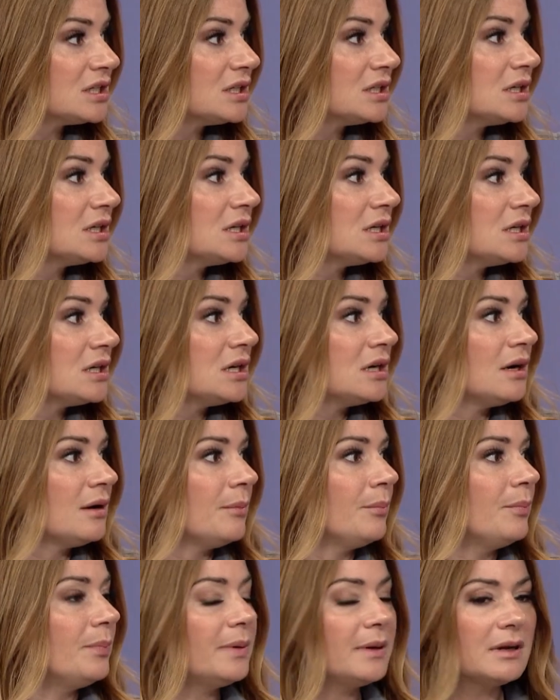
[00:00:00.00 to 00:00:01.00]
Yeah.
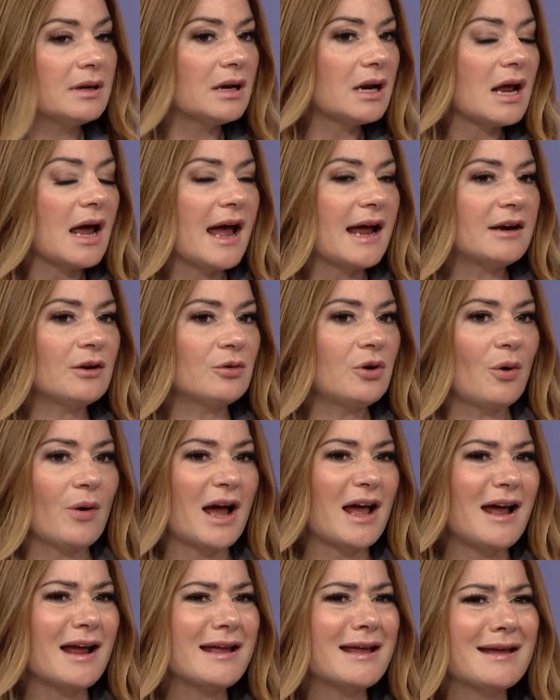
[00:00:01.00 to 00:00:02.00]
But I don't know. Or
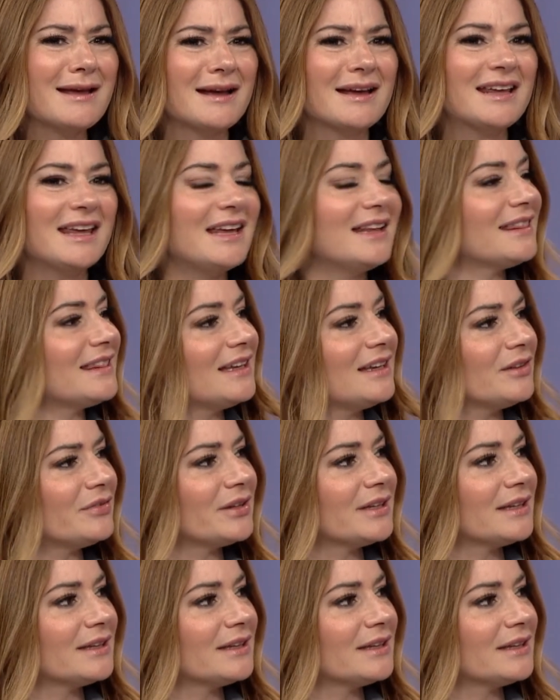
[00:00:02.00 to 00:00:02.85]
she's sending her kid with